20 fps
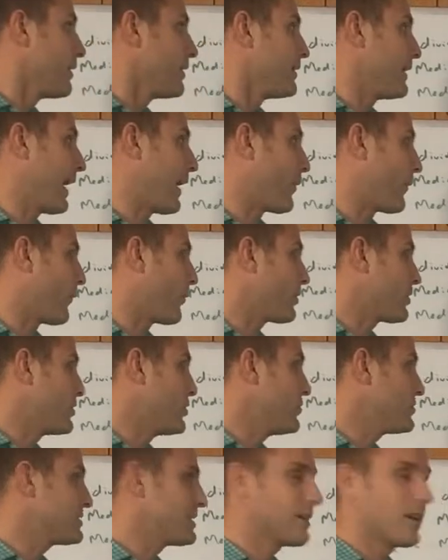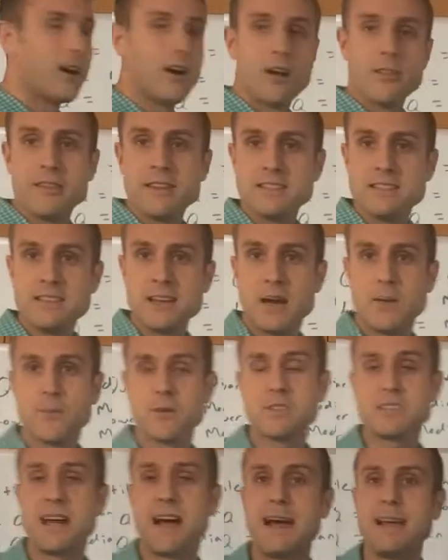Now, using all these
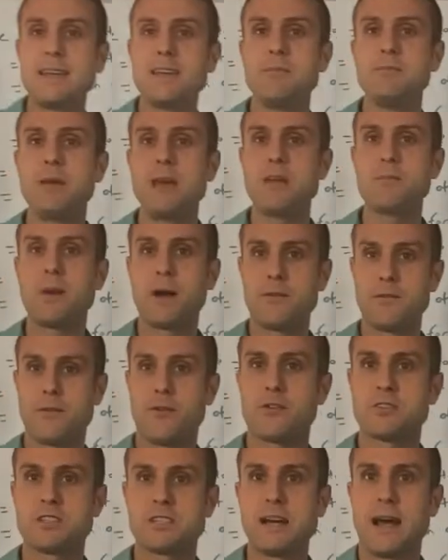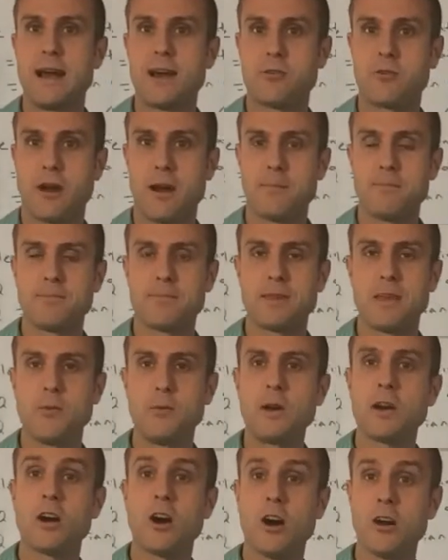numbers, I can make my first diagram. And
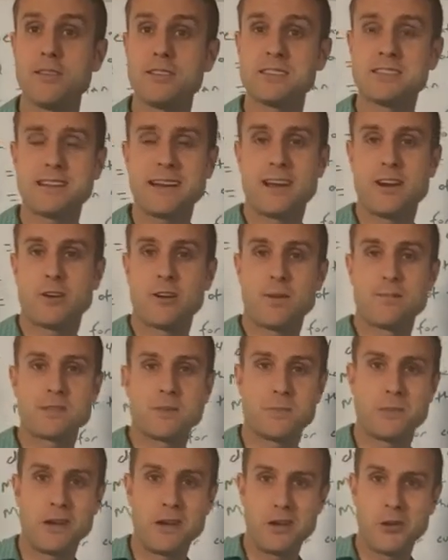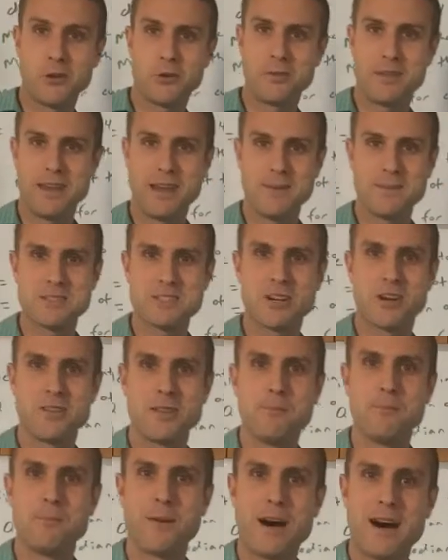we call this diagram, it's a pretty cool name, it's called
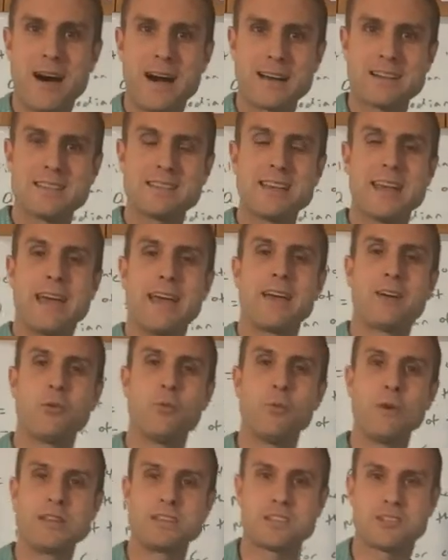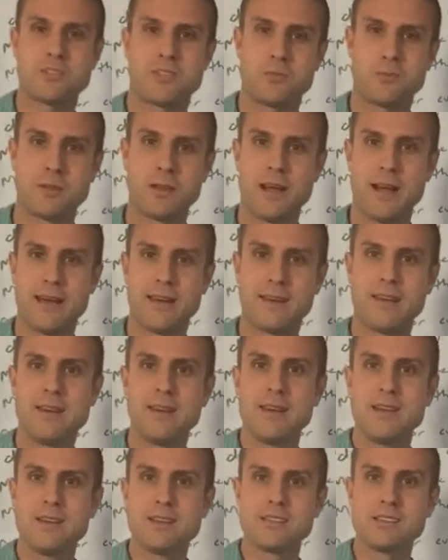the box and whisker plot.
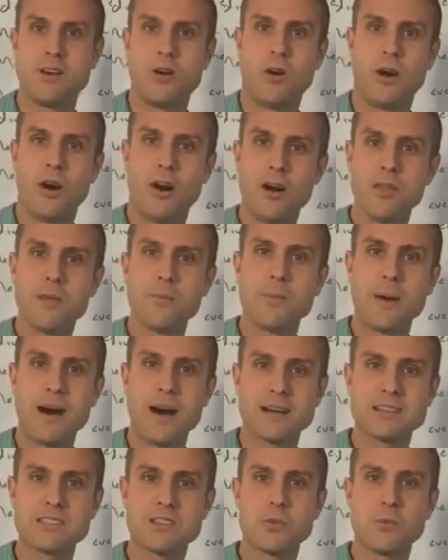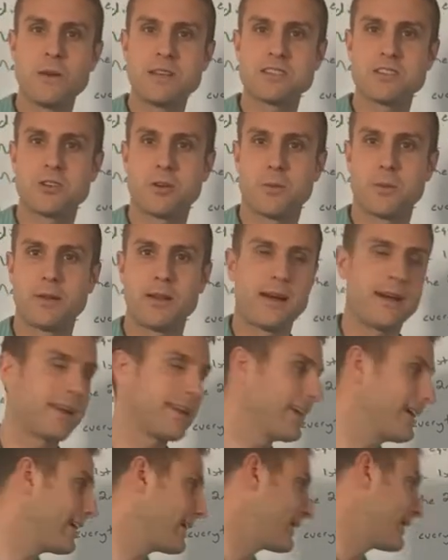So all the box and whisker
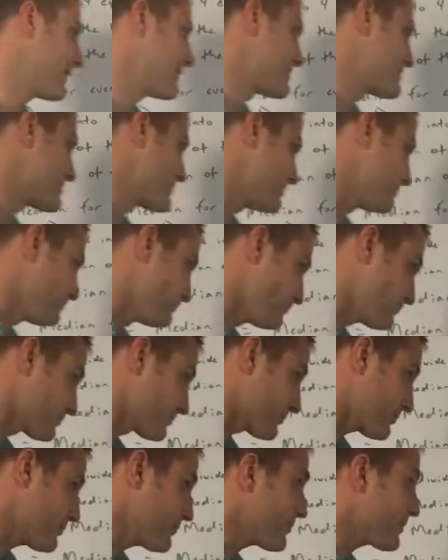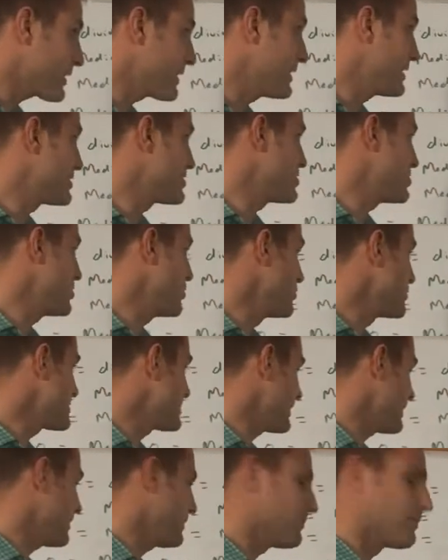plot is
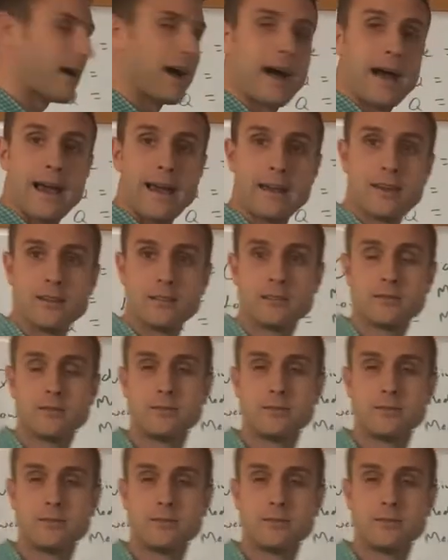using my